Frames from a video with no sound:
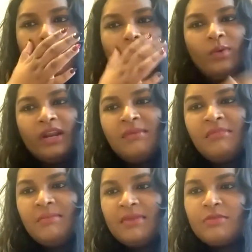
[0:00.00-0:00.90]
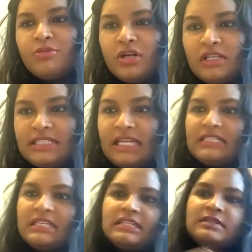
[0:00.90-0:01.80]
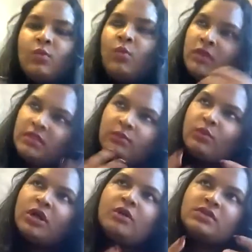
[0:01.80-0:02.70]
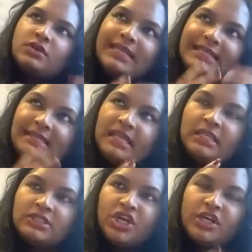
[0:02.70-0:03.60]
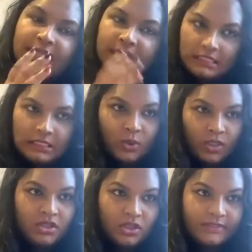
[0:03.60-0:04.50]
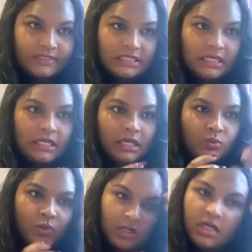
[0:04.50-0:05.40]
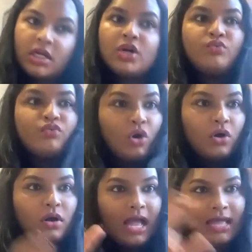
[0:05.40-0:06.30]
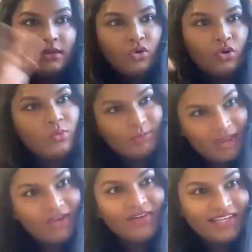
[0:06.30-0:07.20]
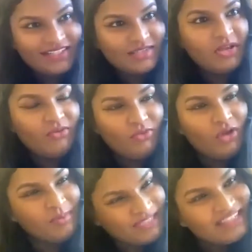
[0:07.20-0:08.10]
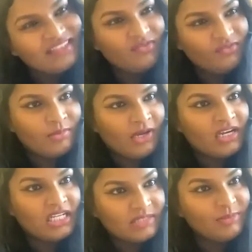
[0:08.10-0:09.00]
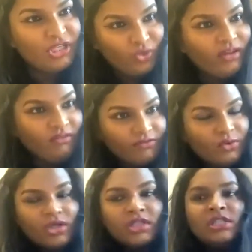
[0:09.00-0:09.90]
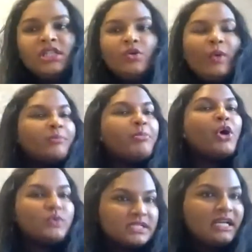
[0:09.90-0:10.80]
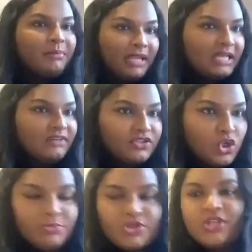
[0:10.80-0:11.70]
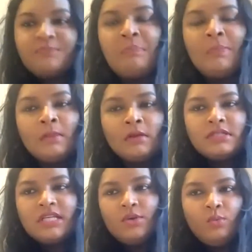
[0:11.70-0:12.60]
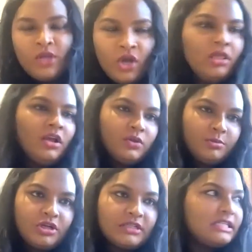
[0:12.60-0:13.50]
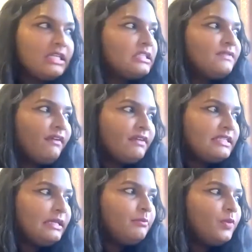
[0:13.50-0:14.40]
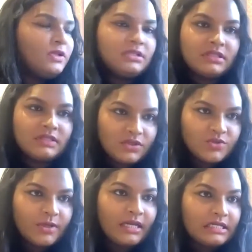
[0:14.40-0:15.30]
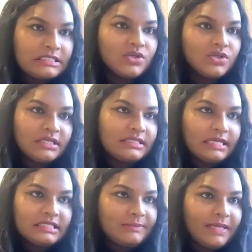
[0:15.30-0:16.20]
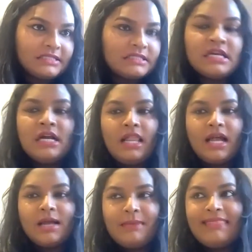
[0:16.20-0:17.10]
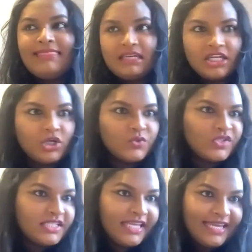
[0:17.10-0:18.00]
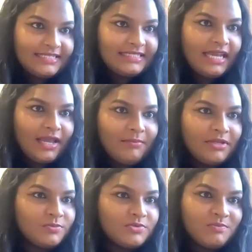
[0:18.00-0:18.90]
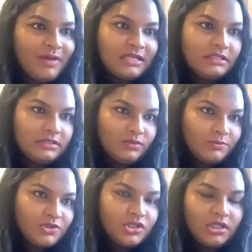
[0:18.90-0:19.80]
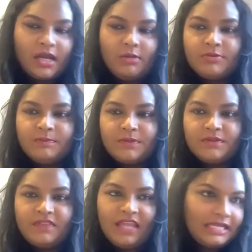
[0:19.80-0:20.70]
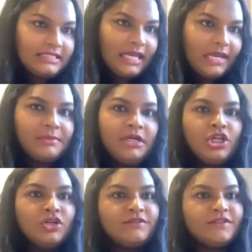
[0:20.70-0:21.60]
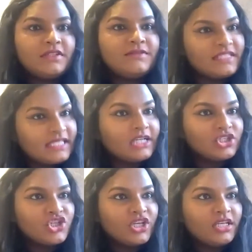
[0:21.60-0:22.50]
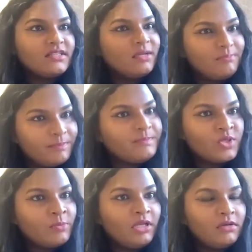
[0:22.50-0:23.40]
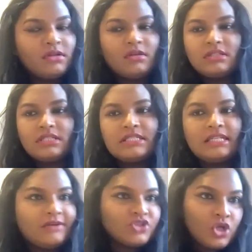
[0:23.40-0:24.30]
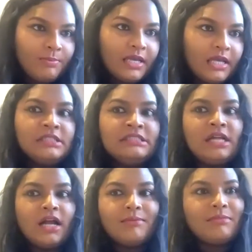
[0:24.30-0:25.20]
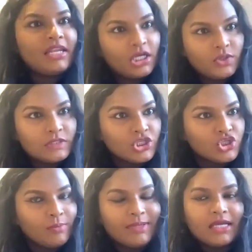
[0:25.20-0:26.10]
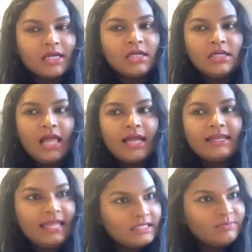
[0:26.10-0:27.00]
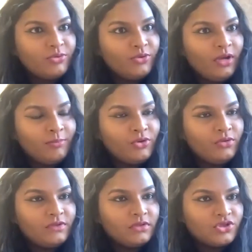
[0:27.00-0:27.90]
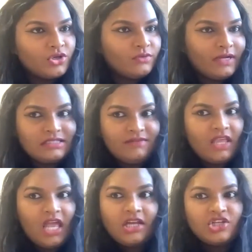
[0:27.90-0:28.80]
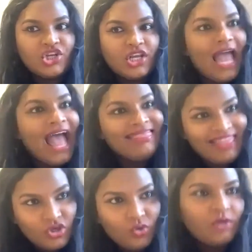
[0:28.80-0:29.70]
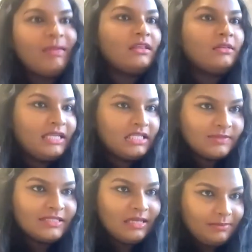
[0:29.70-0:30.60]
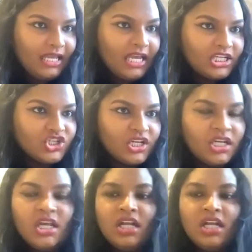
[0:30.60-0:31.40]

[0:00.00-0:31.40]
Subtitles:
what I mean by the process is what goes on internally at a local authority, and what can go wrong, and or what a parent needs to be, a representative for a parent needs to be looking for when opposing a plan of adoption. So we all know the process is very simple. Is the social worker has to do the assessments, and then it goes to the ADM. Adoption panels are optional now, but the ADM for sanction. Some local authorities still have shopper, and it goes to shopper, and it gets approval, stroke ratification, and then you can make the placement application.